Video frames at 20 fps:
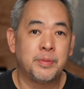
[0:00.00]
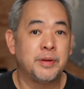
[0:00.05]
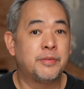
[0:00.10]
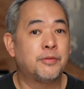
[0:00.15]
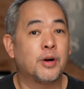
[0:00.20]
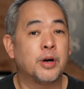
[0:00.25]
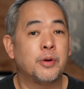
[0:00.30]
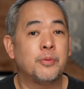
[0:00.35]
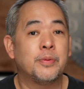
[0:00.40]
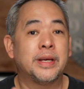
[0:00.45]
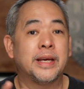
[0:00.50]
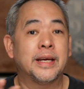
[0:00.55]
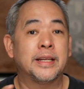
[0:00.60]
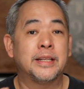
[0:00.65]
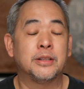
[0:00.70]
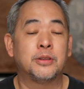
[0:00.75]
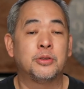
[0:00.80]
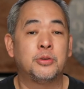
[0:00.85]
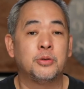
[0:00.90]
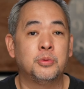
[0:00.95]
Before we get
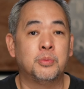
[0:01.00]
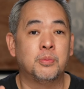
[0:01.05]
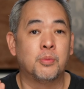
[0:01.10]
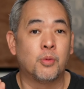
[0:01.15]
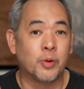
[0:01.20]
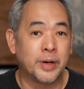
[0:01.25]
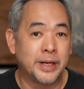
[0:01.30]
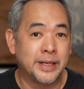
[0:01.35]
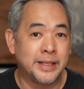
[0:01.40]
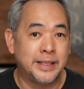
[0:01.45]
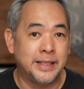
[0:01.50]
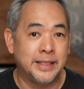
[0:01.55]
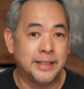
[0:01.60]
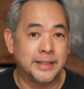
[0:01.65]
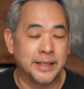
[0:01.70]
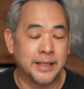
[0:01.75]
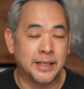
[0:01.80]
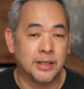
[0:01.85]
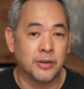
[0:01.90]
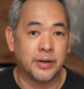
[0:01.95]
into more
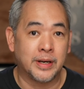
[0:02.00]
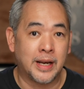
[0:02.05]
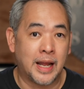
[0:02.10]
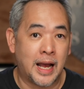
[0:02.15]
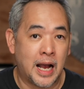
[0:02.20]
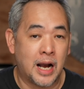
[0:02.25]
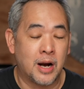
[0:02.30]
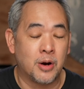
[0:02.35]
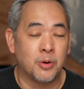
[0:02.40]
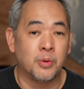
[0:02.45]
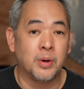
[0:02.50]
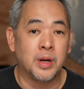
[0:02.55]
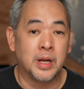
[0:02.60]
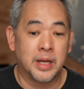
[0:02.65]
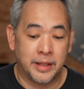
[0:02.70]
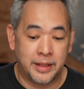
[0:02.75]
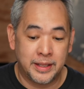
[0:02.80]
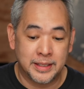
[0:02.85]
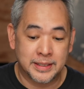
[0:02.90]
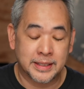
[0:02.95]
detail on how
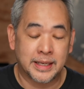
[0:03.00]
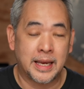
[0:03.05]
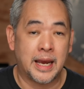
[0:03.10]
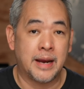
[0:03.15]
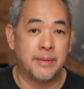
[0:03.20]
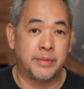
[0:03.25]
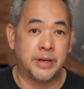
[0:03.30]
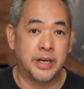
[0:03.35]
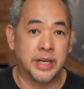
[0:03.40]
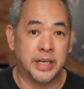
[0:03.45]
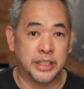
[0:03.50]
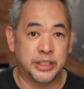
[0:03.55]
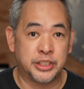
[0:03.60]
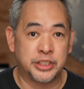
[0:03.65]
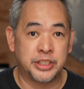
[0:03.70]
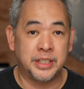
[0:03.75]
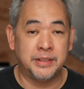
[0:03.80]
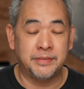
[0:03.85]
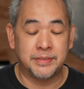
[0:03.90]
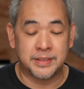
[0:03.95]
this camera
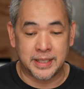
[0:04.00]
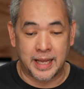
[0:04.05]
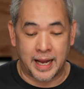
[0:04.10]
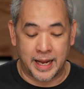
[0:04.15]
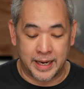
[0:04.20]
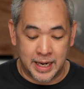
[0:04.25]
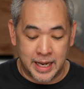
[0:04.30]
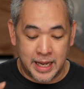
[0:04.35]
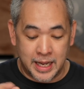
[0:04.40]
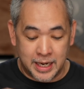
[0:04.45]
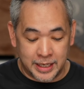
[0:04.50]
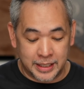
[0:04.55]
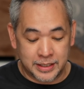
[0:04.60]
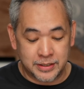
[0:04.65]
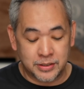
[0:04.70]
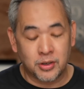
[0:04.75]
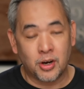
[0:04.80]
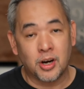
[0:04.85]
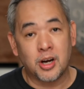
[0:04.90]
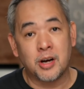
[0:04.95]
achieves that,
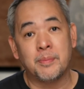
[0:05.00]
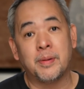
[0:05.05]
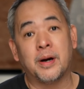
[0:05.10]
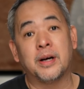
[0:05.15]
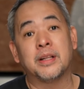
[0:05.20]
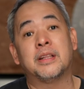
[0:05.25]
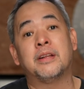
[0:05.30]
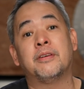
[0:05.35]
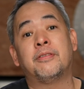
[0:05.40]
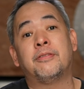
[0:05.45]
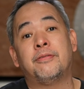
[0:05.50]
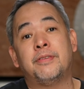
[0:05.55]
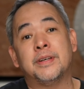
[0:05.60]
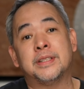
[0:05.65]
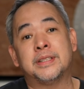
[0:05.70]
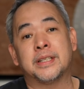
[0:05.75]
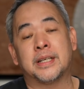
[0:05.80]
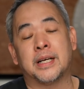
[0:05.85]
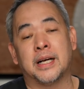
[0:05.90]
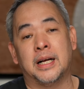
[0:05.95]
let's talk about the
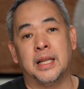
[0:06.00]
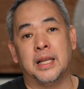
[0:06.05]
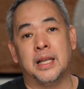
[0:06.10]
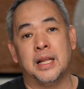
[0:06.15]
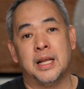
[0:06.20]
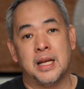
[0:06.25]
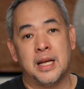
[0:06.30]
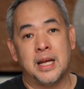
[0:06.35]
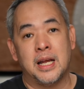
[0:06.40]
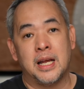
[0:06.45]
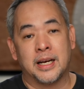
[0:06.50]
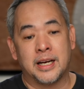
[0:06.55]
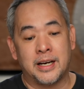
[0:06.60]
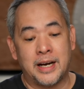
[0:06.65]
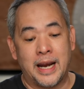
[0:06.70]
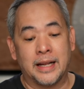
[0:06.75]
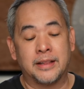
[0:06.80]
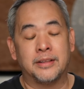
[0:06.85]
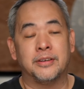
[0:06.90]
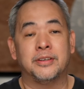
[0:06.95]
physical
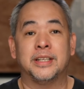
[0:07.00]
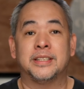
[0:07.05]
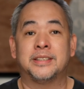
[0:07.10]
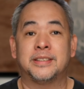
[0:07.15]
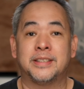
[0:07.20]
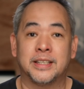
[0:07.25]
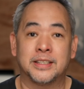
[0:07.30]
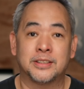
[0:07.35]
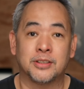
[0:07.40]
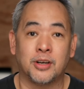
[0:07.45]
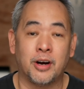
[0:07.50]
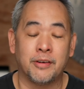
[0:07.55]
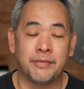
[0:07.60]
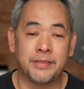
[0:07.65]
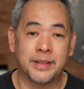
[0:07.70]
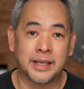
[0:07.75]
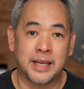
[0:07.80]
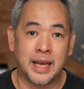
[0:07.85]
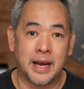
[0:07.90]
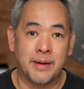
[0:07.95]
characteristics of
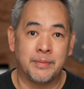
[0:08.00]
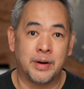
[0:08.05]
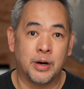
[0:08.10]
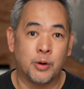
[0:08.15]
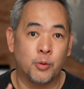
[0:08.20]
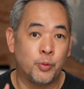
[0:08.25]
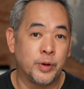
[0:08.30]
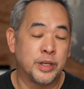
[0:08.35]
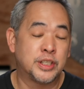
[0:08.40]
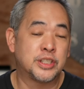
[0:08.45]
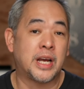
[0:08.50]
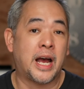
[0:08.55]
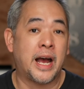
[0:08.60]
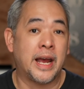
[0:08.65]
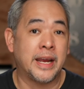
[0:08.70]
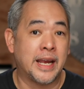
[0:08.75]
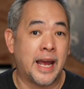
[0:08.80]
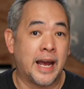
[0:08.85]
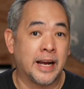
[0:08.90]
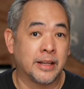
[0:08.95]
the camera, which
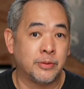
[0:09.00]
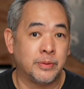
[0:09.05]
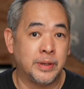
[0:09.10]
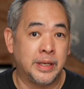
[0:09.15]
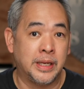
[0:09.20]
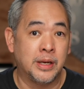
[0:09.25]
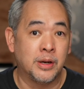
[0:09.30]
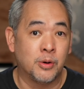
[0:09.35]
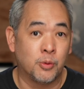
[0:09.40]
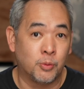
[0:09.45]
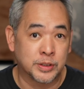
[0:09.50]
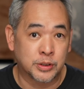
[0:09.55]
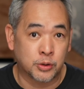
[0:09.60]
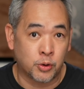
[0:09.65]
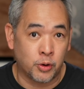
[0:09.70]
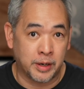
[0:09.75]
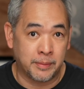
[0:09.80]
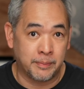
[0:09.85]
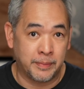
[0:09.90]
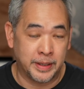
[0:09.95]
I actually was
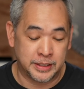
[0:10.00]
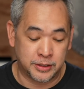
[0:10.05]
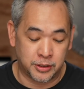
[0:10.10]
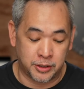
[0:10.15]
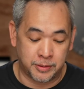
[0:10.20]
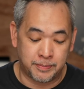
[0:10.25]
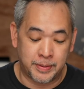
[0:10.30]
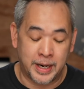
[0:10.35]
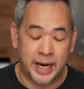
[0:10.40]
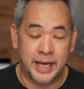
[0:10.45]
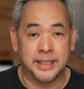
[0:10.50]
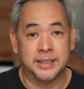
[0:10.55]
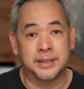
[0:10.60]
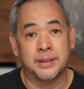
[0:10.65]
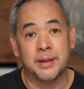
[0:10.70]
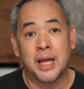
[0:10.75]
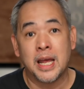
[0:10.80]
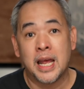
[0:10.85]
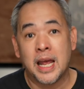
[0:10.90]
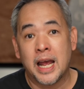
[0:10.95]
caught by surprise.
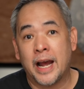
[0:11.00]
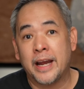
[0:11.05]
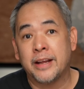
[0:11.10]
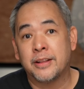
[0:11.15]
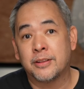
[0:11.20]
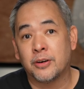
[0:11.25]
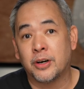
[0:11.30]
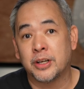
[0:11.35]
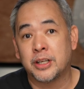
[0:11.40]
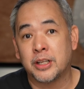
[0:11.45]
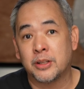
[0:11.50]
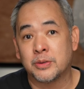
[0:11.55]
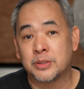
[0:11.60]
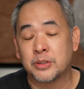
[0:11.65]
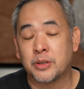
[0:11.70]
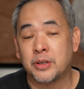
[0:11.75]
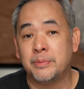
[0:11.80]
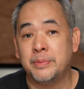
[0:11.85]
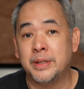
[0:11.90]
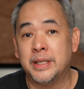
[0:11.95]
I thought it was
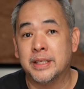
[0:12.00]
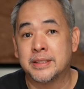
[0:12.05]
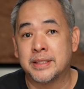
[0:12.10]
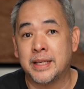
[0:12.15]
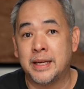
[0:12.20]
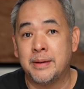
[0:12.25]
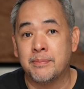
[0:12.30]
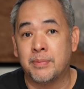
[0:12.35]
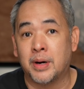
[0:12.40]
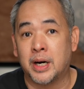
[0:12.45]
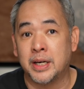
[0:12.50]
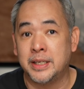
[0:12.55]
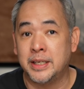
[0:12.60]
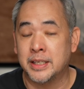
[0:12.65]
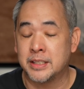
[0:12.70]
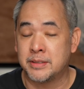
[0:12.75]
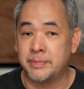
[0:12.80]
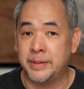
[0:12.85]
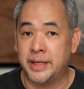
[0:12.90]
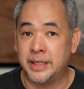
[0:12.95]
going to be the same body
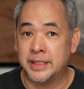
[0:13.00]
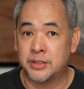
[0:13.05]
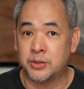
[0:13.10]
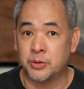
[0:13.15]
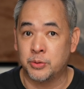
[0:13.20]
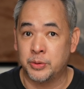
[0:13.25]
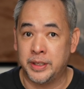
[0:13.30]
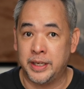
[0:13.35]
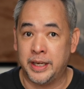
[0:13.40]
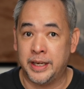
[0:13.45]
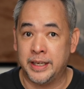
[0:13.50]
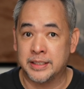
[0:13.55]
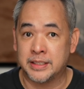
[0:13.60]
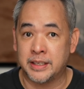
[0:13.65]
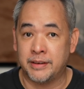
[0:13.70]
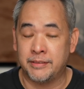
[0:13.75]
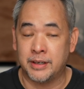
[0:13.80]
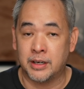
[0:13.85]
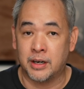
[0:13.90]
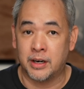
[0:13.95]
as my Sony
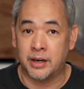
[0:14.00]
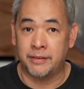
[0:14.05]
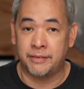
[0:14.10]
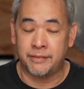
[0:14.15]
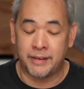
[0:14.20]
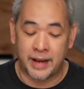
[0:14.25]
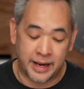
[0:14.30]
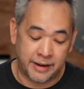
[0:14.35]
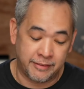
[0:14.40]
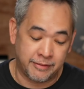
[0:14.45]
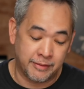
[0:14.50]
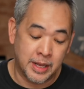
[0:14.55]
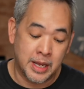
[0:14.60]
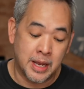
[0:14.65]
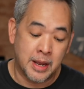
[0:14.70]
A7R5,